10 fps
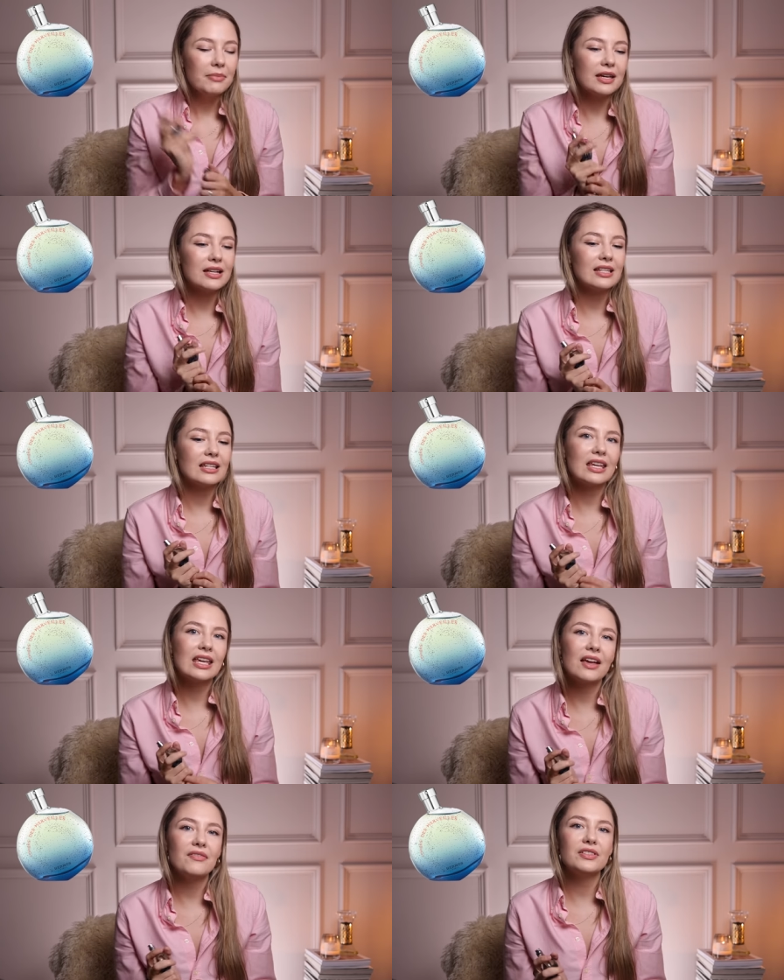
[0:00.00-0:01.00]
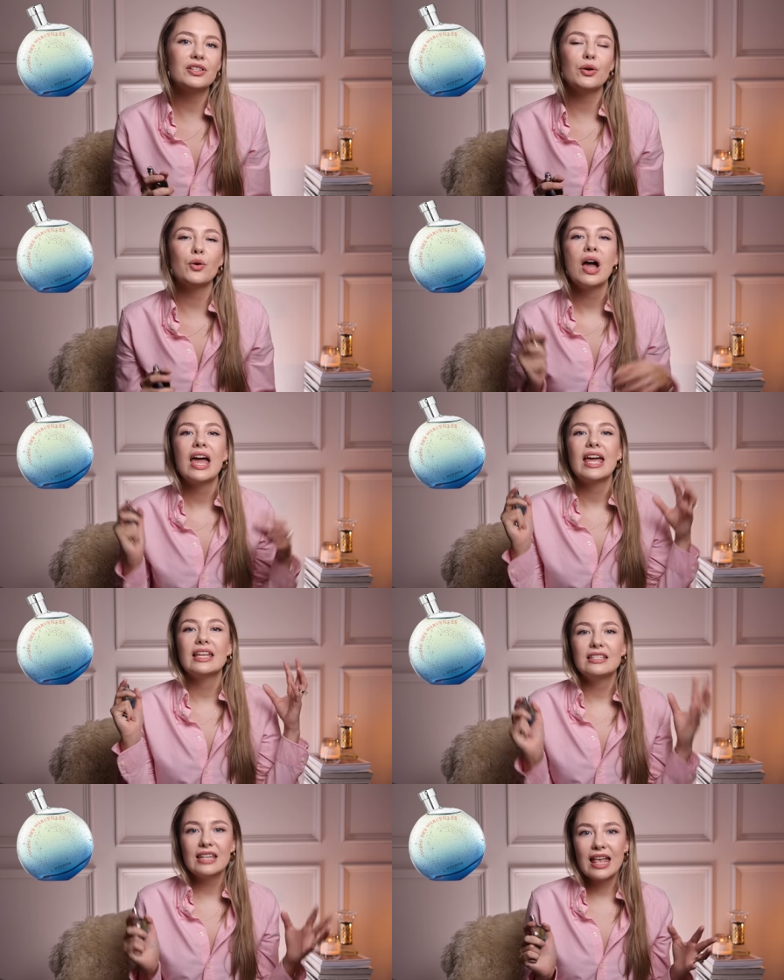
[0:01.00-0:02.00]
because it gives you
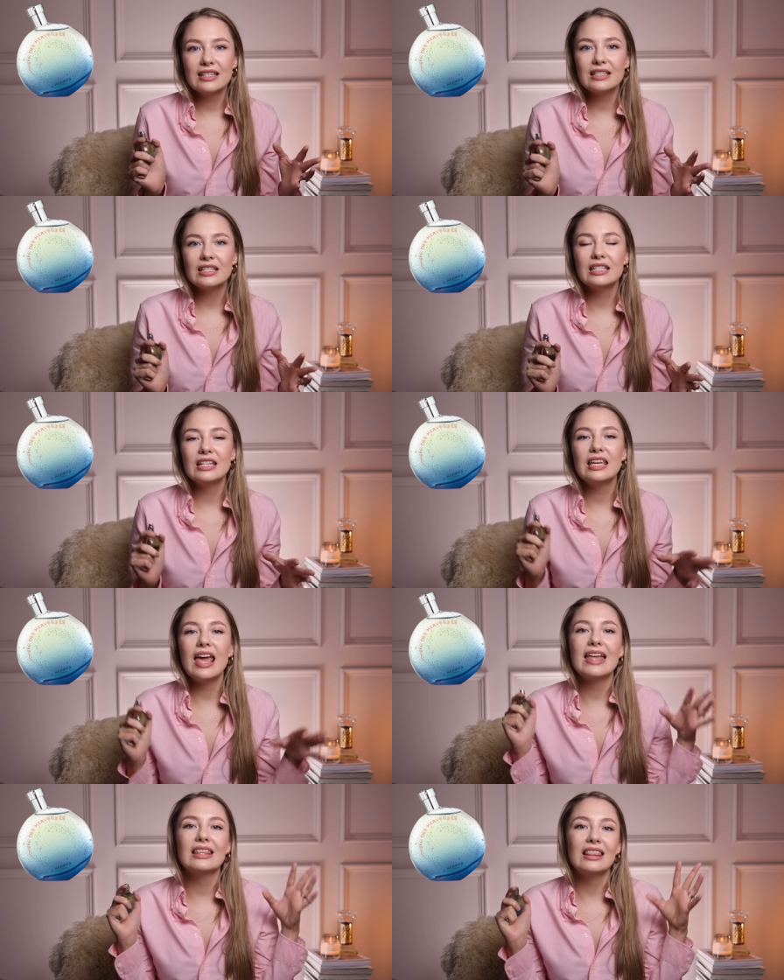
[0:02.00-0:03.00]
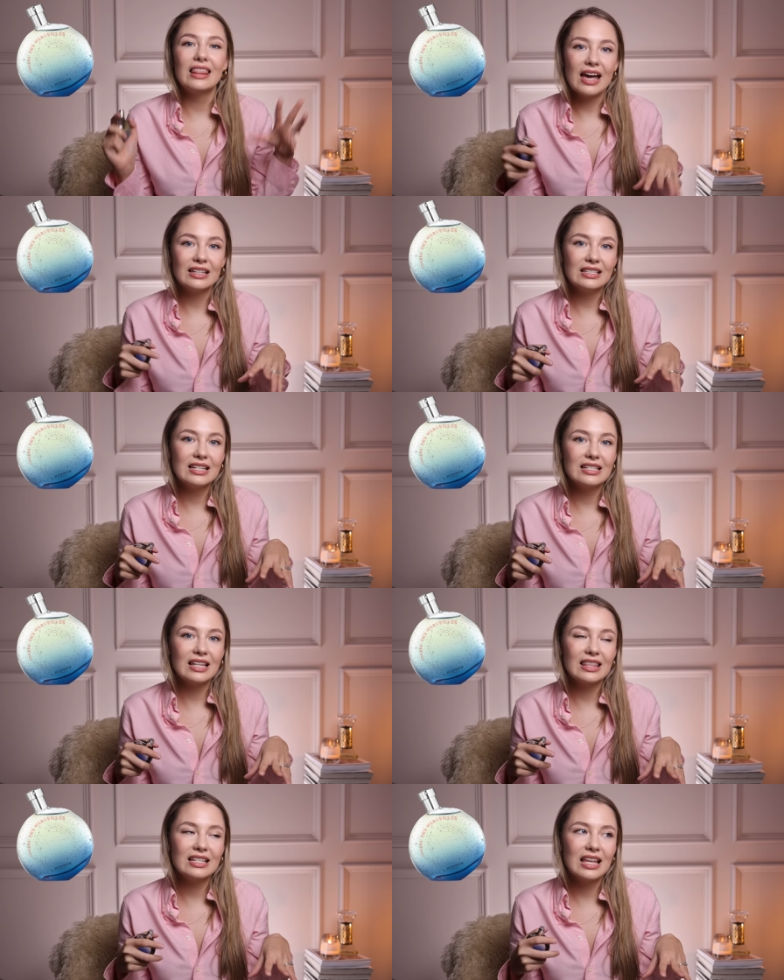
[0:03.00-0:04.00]
intensity and lightness
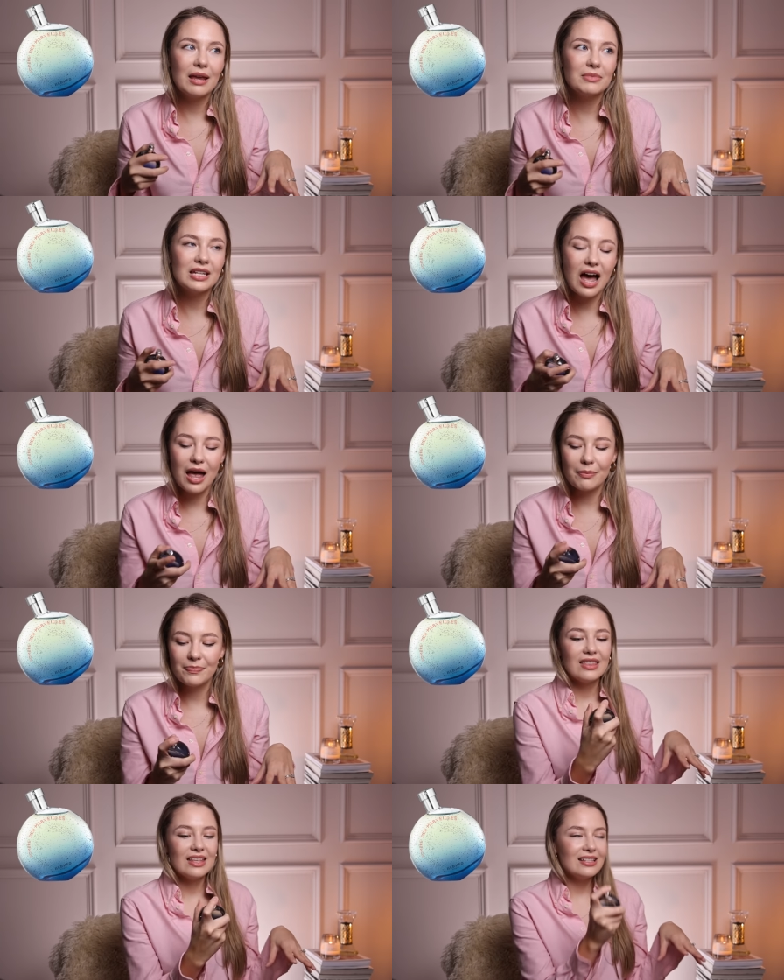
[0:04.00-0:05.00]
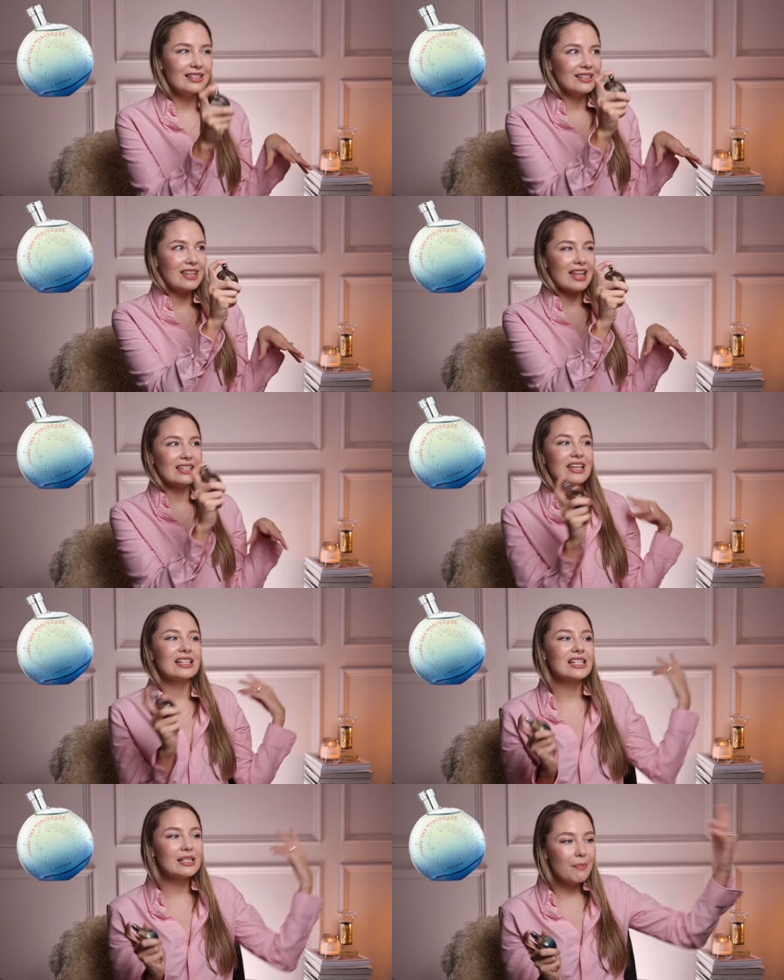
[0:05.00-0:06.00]
at the same time. This scent
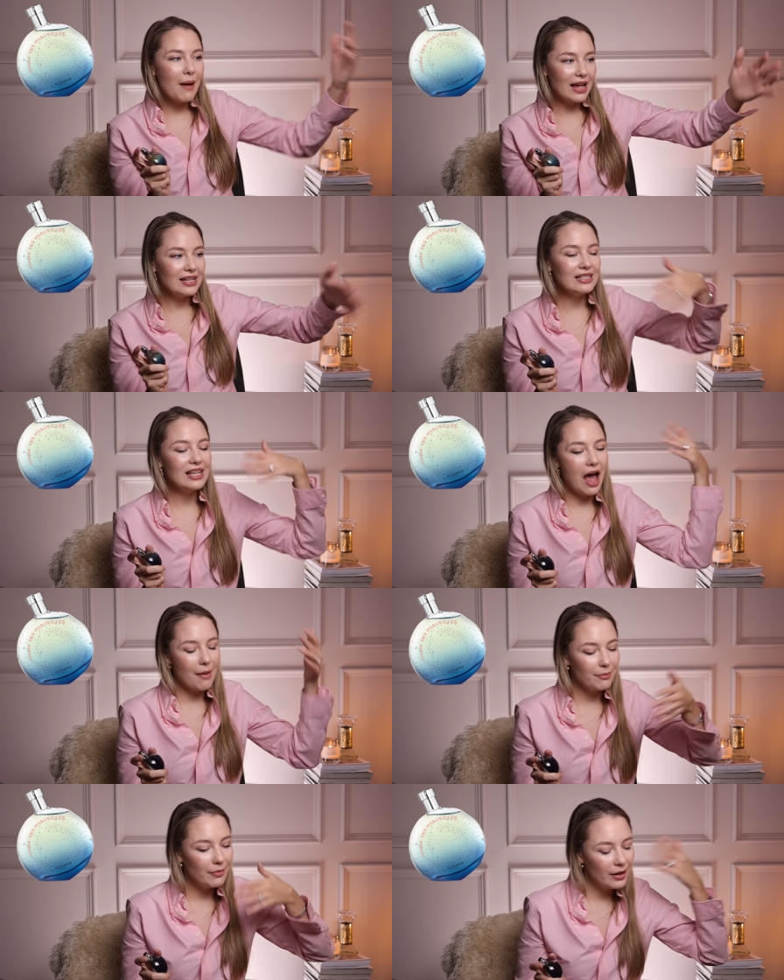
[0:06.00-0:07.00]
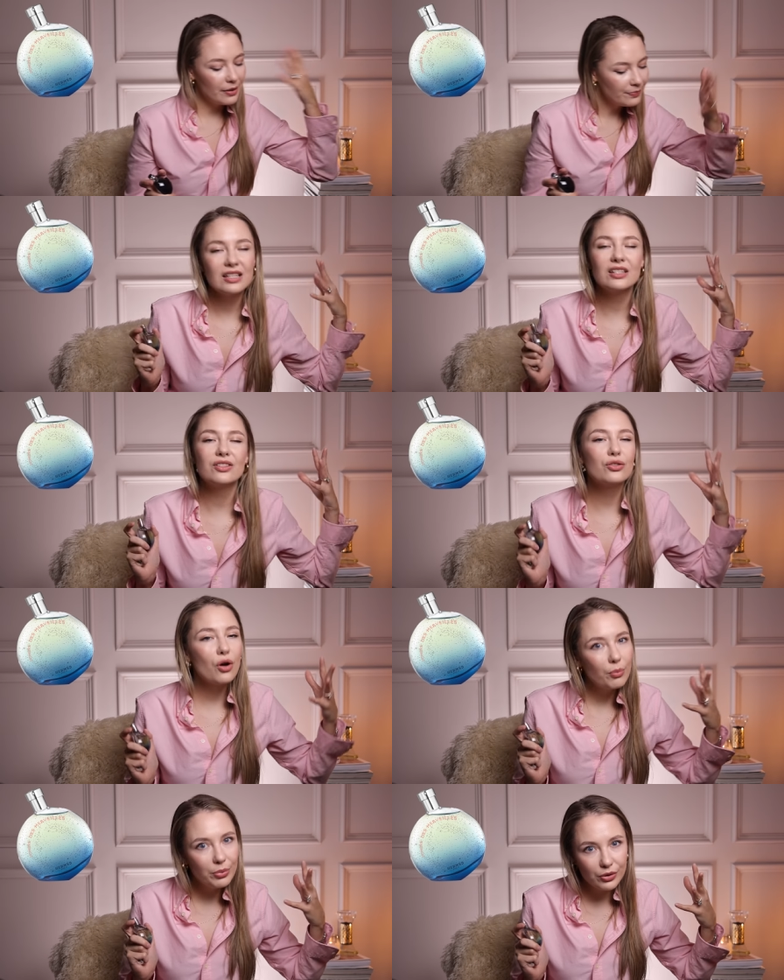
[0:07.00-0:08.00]
is spicy amber,
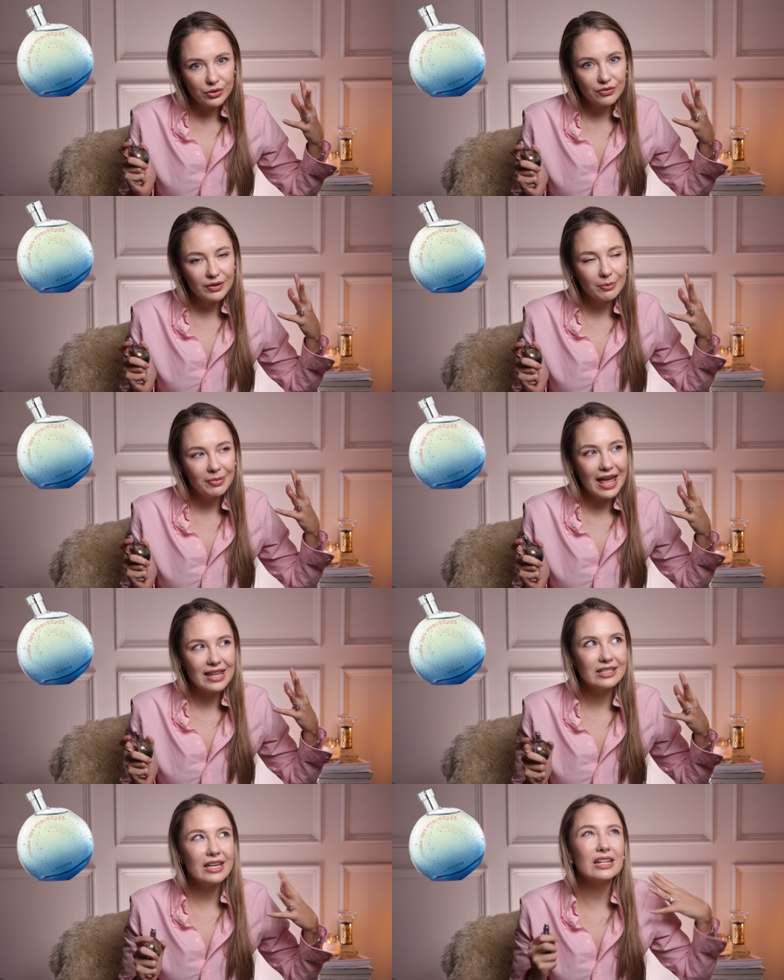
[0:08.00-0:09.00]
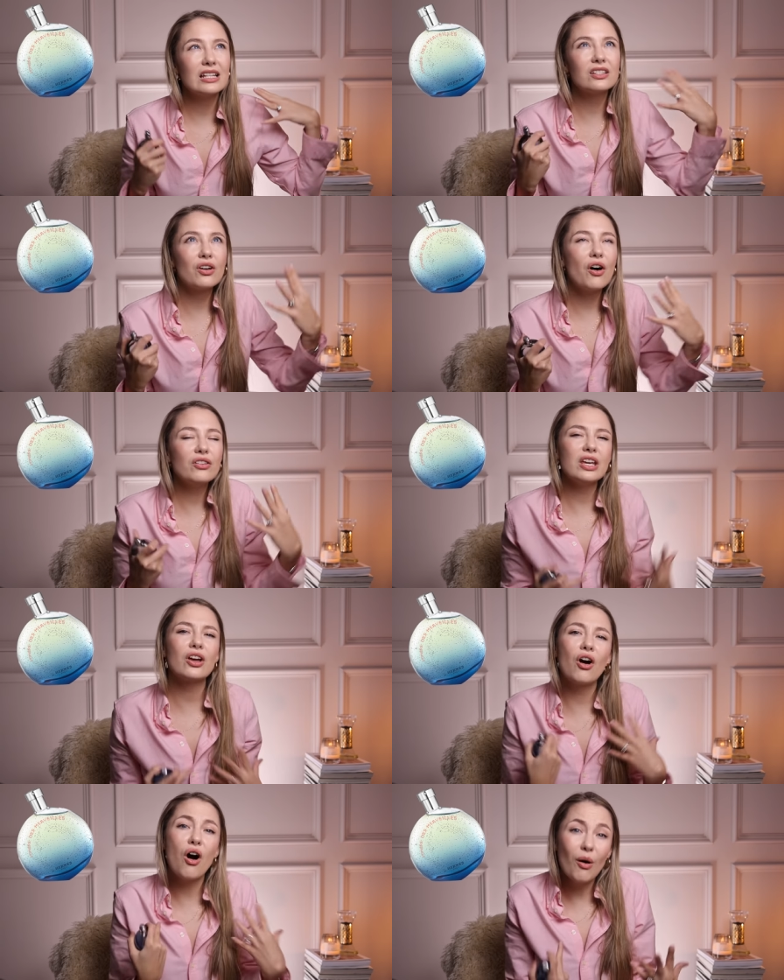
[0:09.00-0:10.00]
so beautifully blended. It's got a
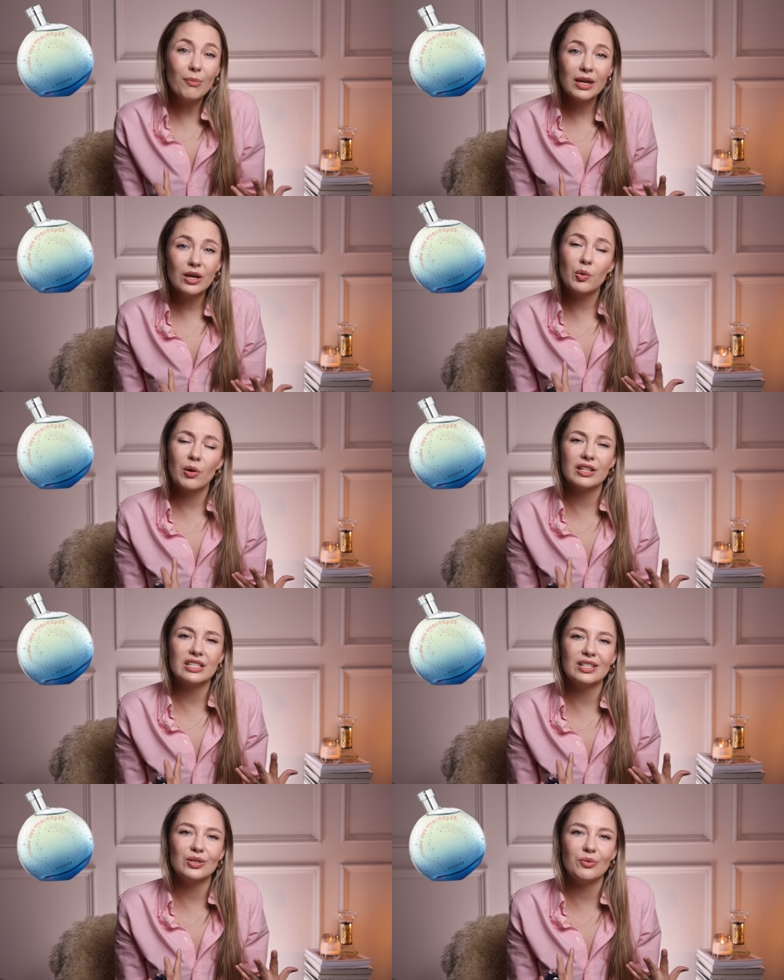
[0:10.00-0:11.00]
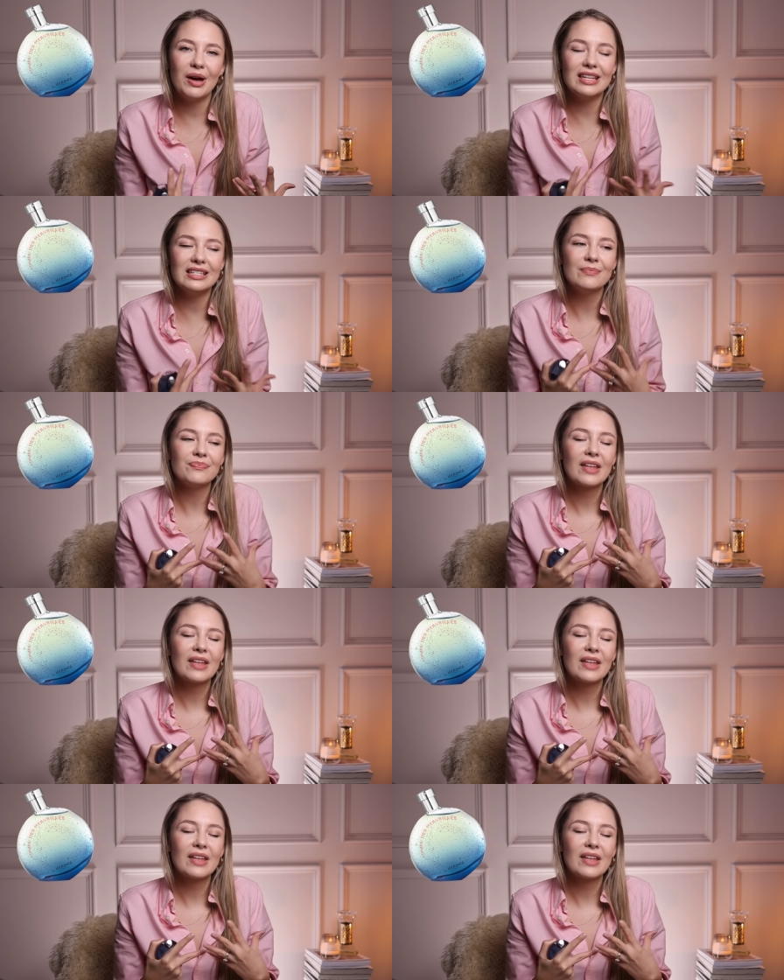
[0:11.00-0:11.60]
calming quality to it,